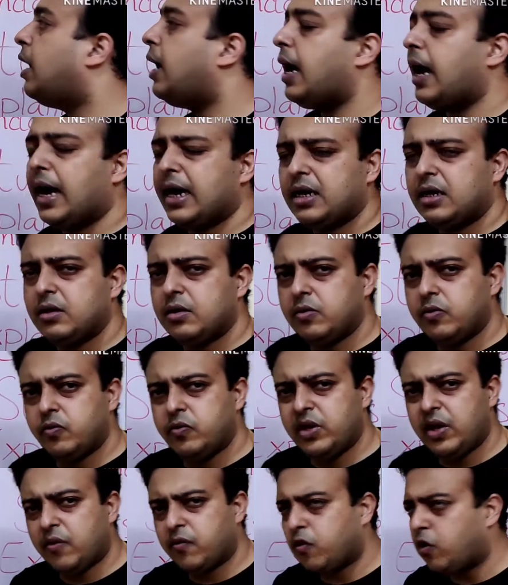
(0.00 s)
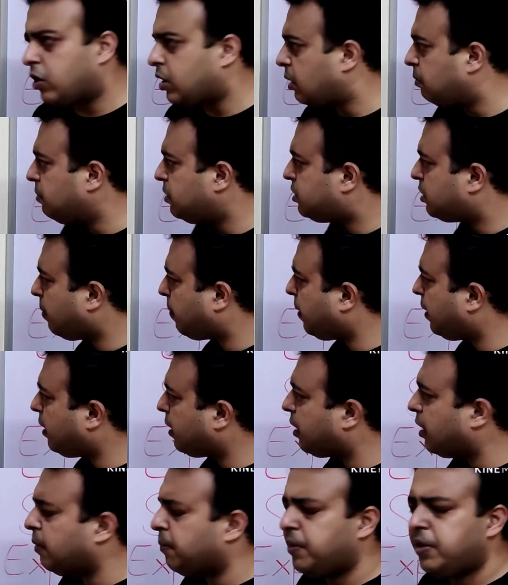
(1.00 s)
and we have got a bishop
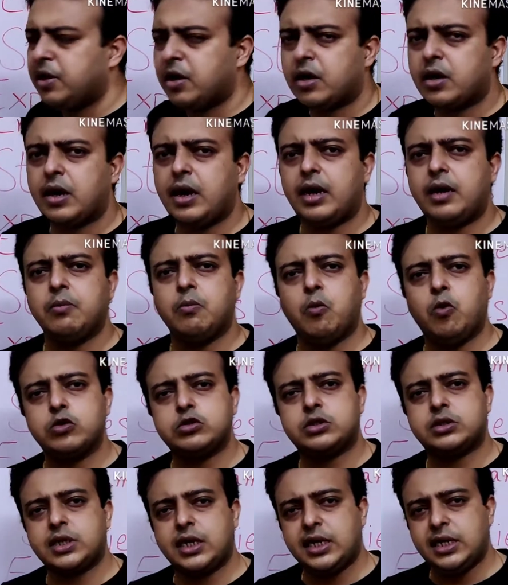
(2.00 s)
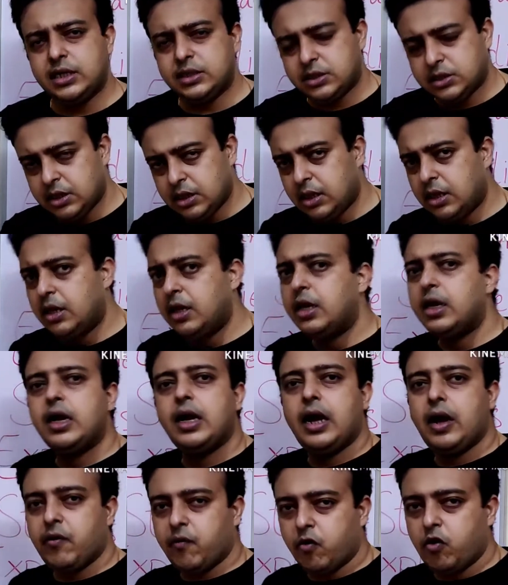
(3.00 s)
endgame here, and both sides
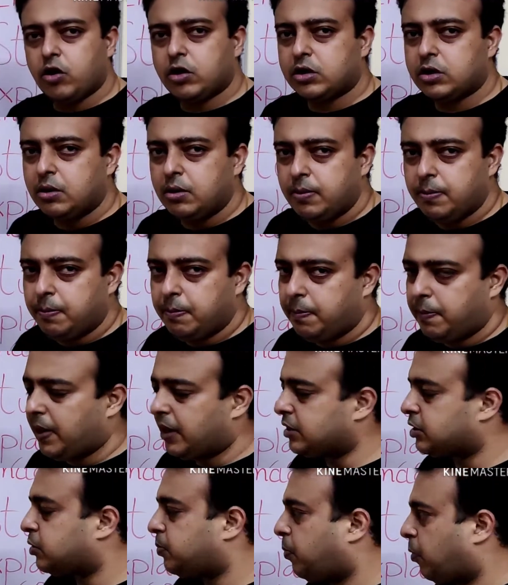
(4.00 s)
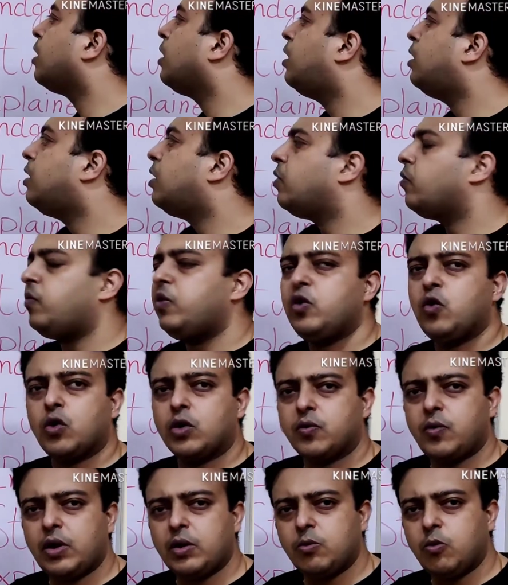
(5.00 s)
have got passed pawn. We
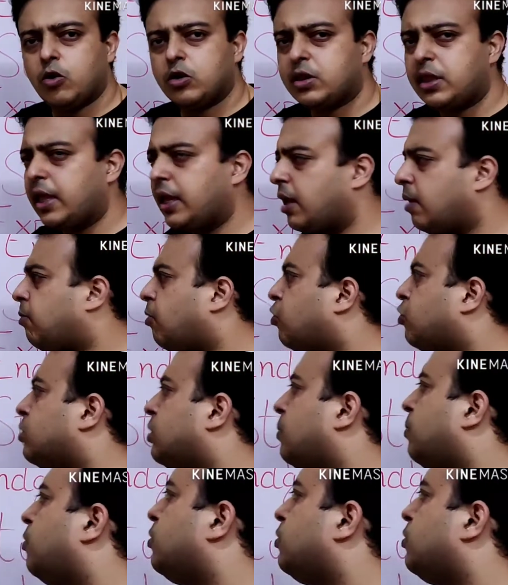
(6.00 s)
note one more thing about the